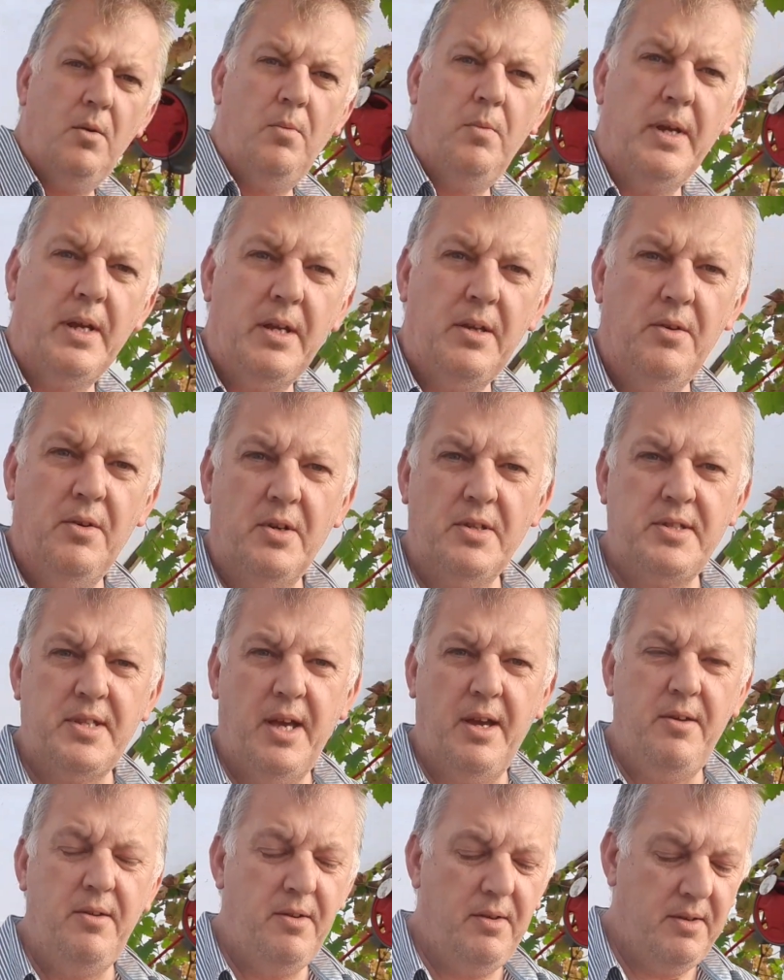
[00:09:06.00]
We can
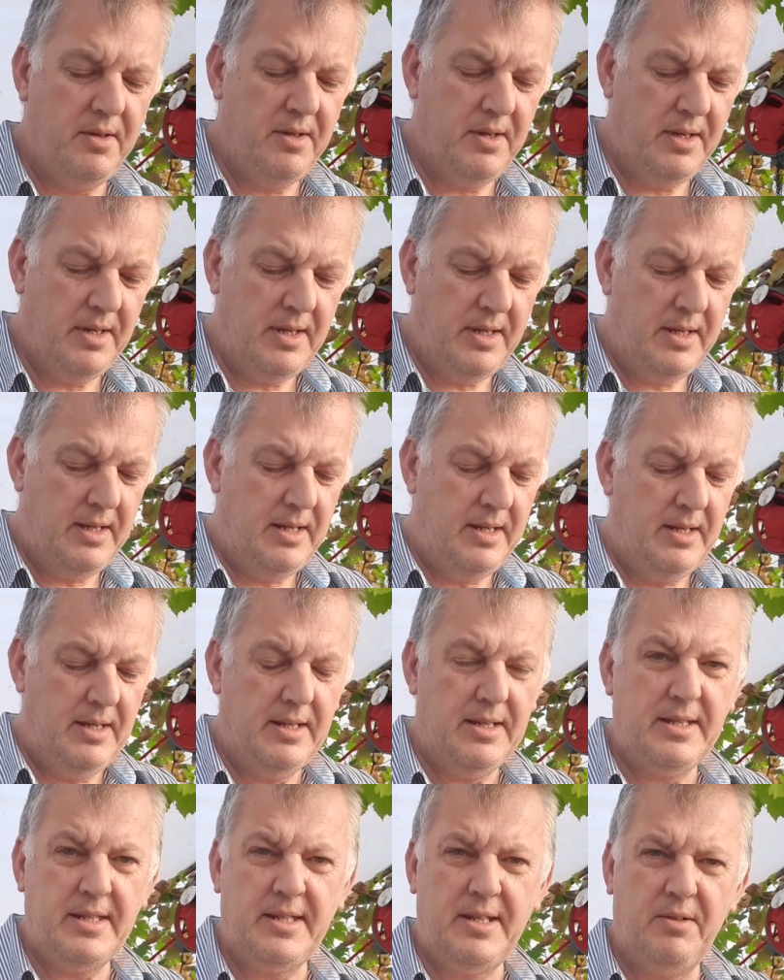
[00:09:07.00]
also
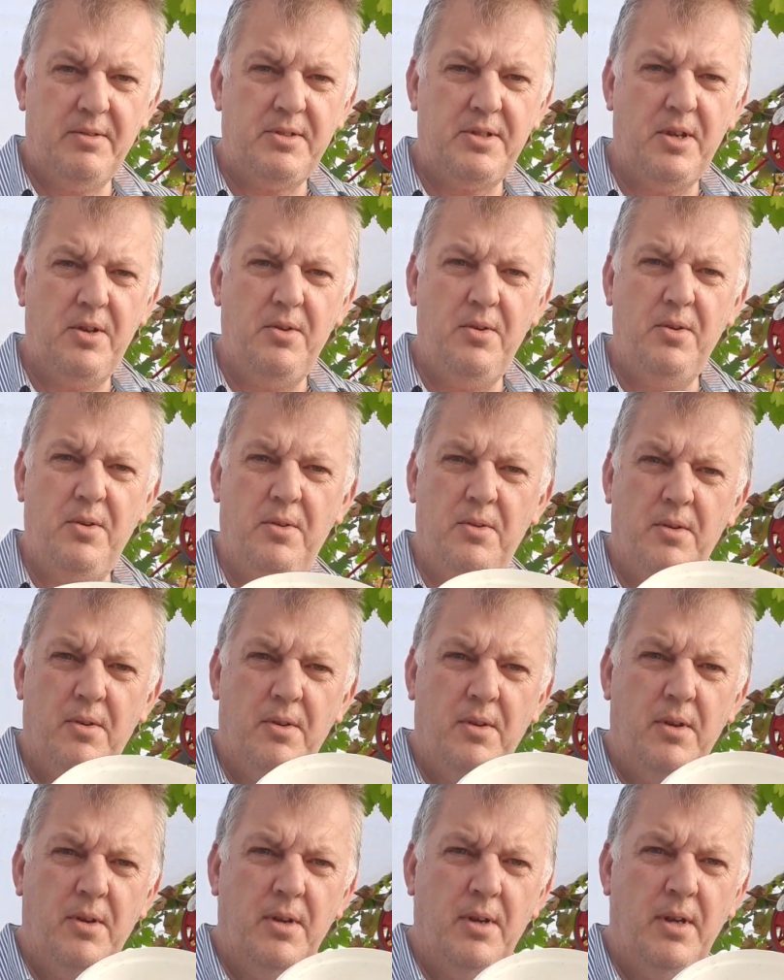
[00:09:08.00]
still do
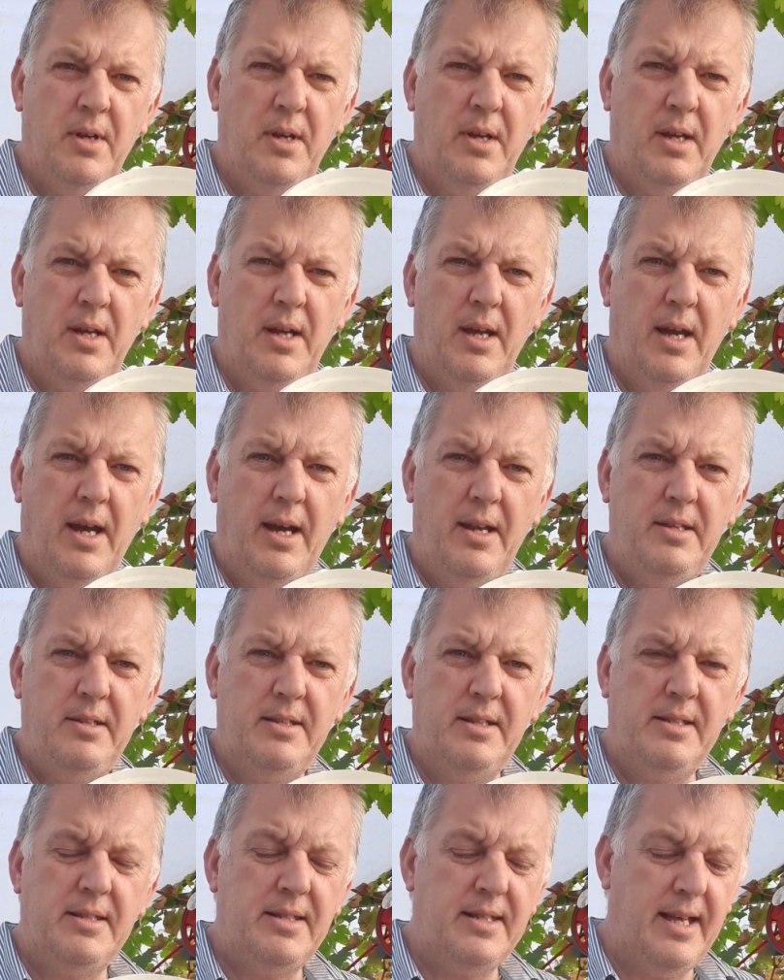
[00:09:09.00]

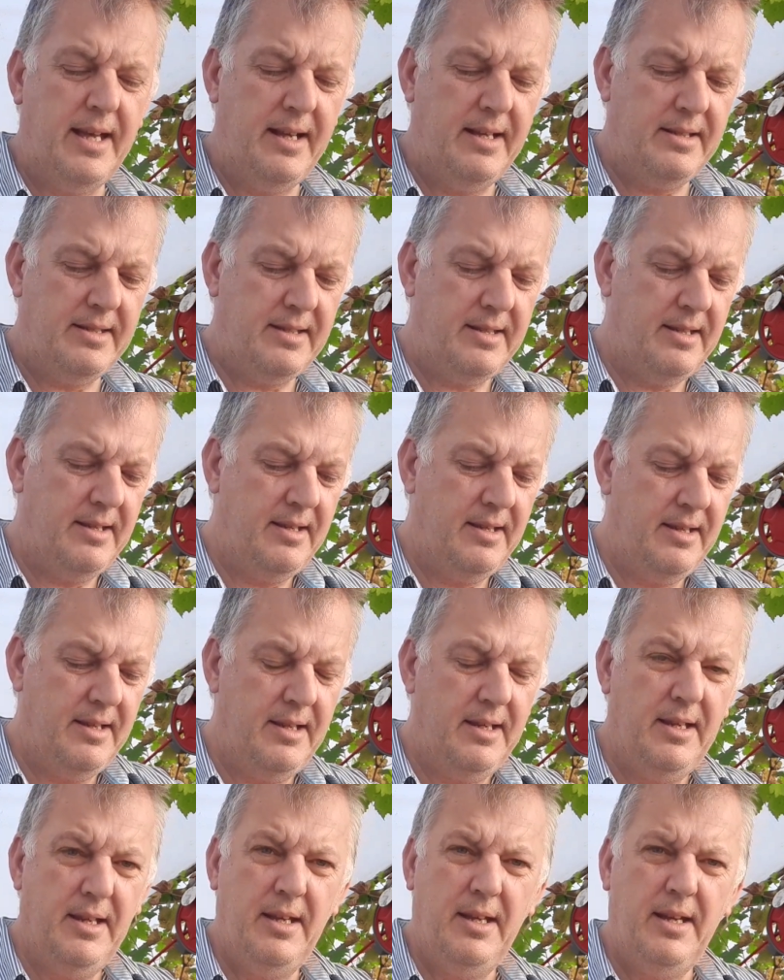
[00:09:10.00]
onion sets,
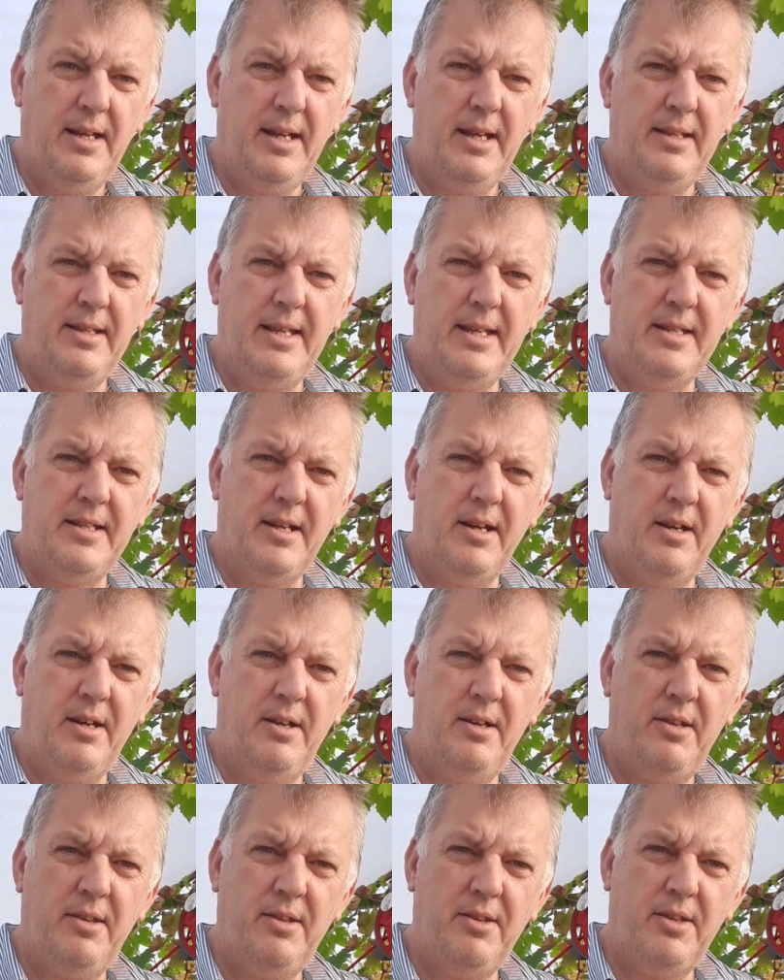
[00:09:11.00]
and these are
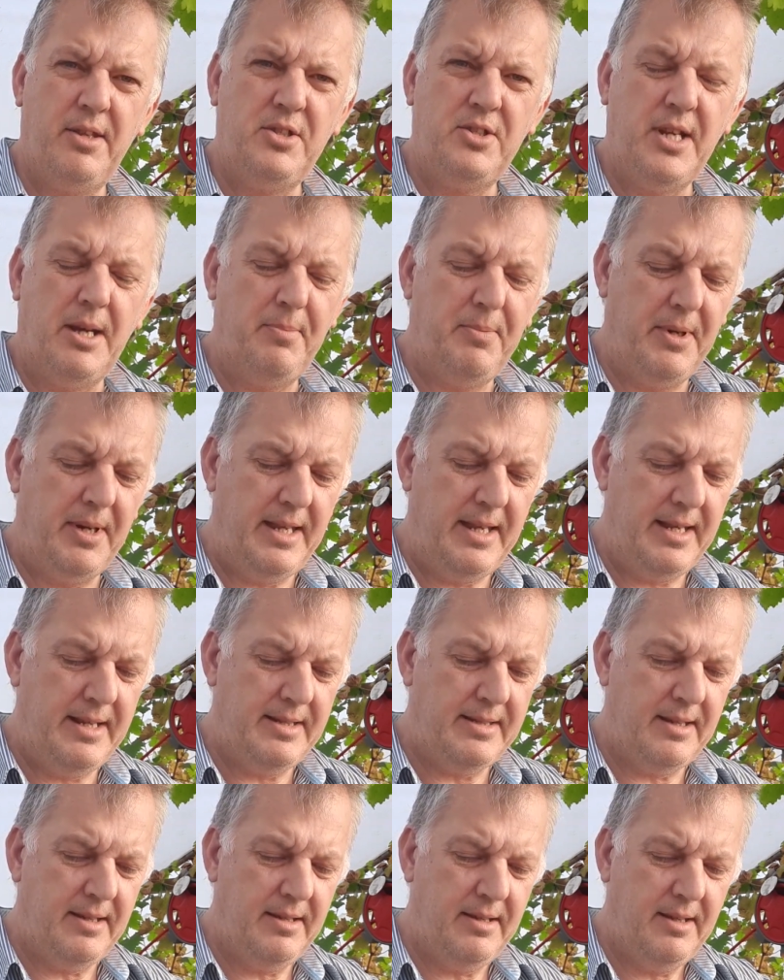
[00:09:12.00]
the
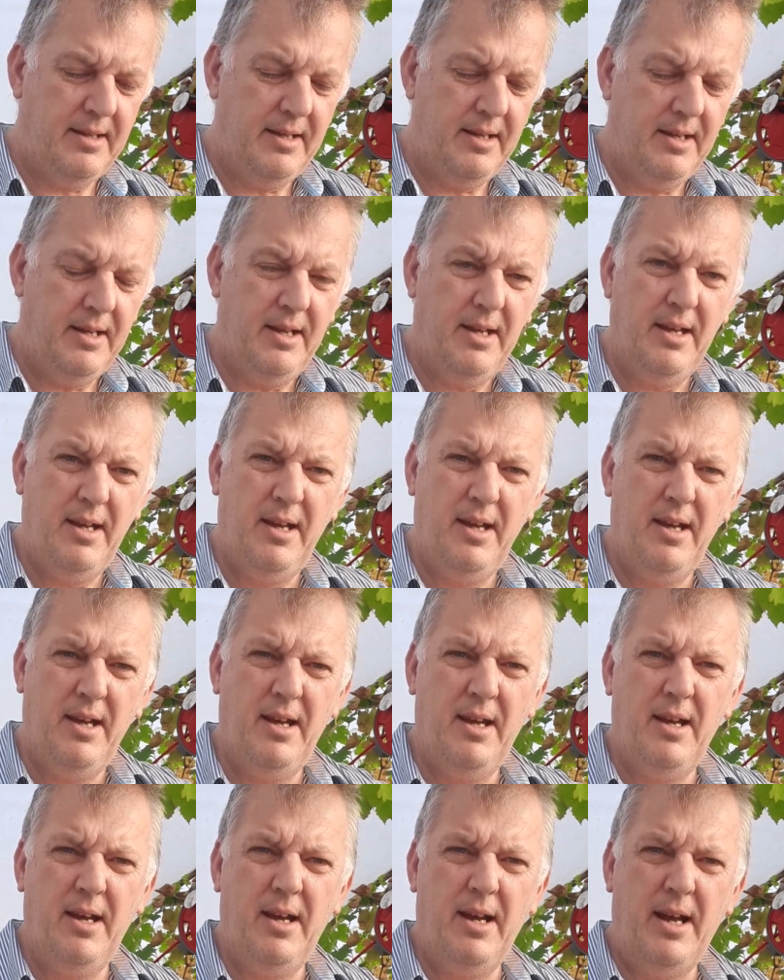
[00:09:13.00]
Japanese
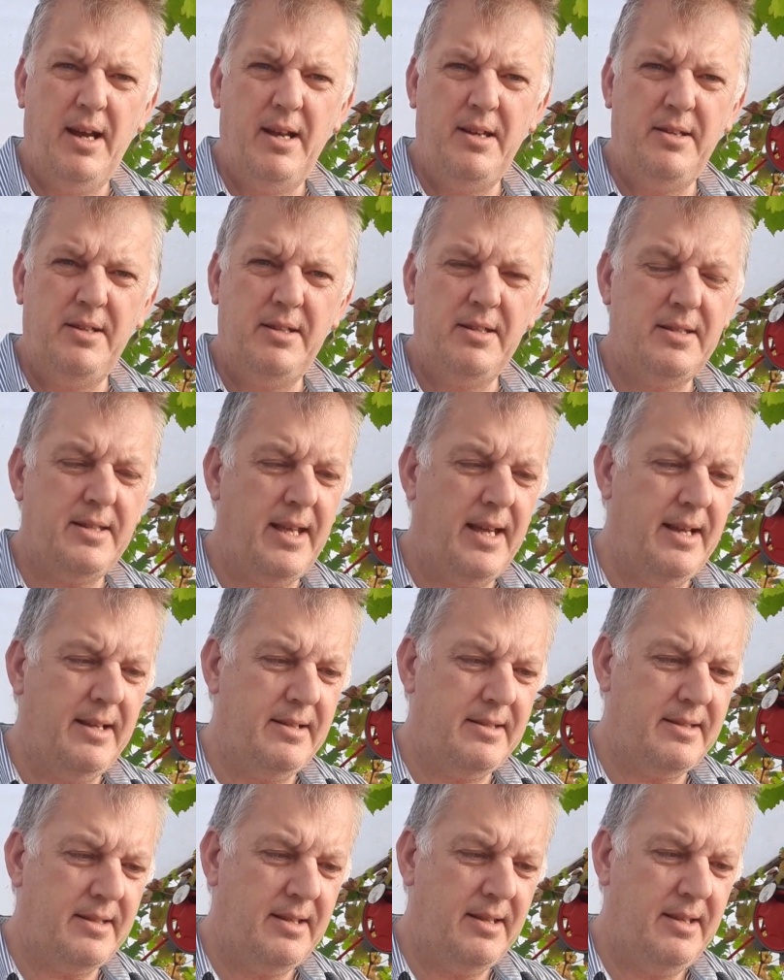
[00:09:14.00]
onion
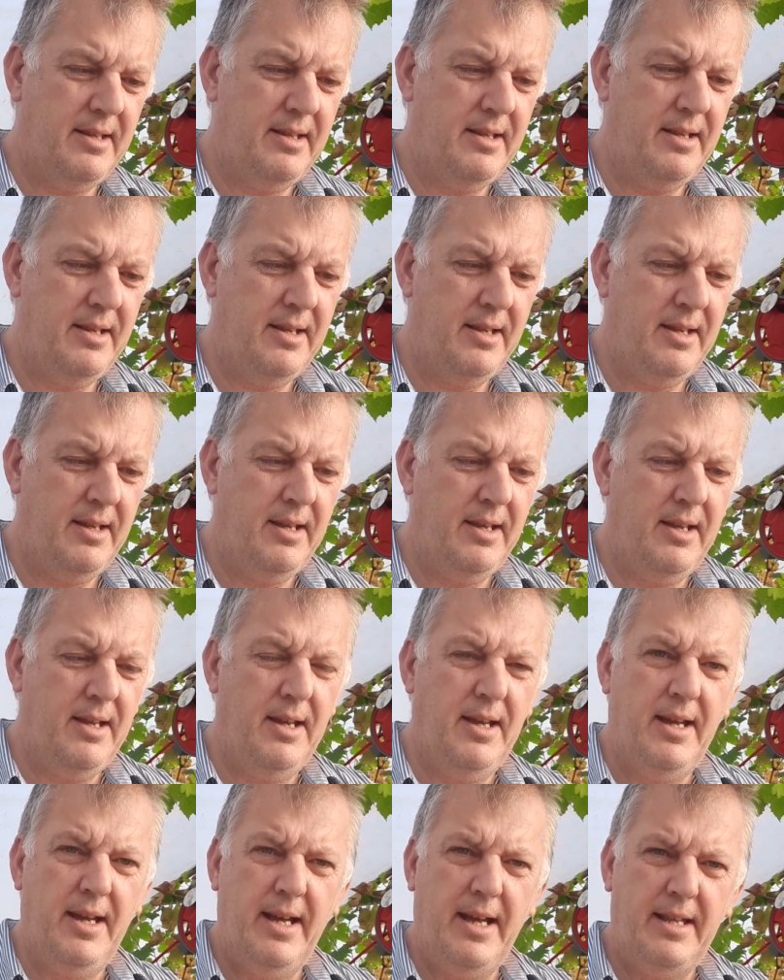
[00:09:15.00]
sets,
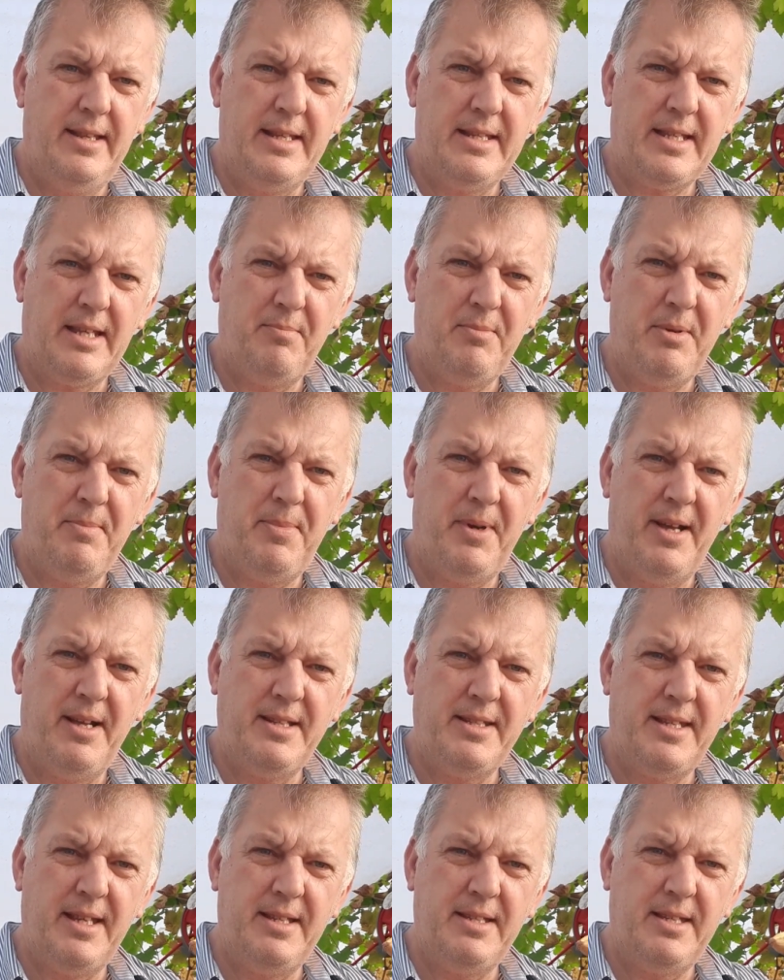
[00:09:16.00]
and these can be
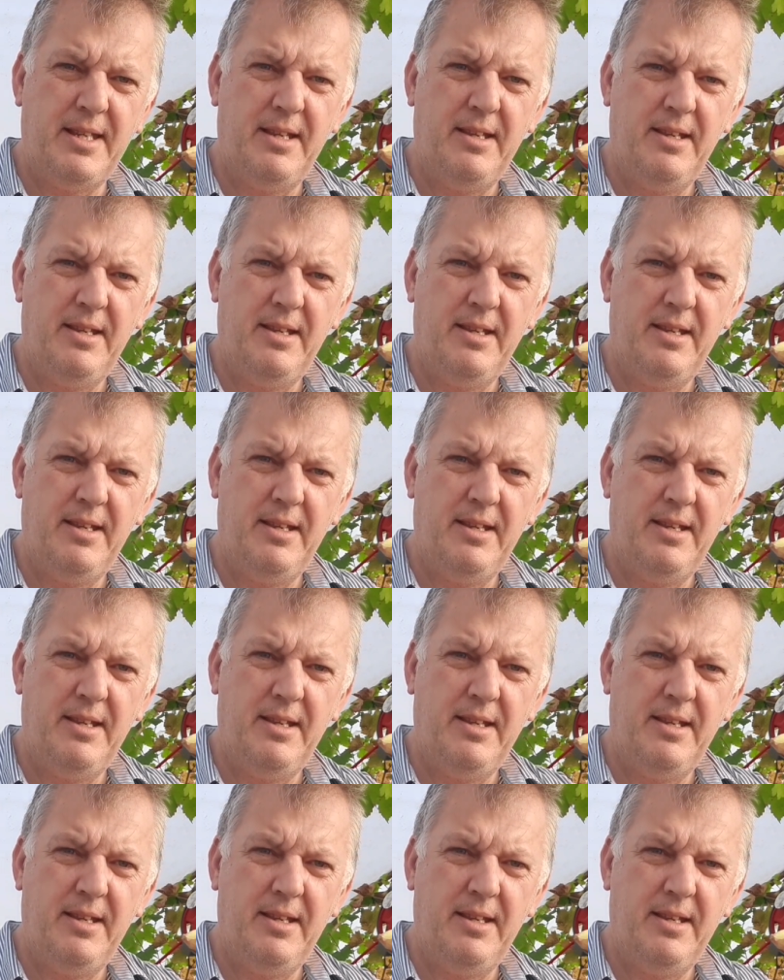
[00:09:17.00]
planted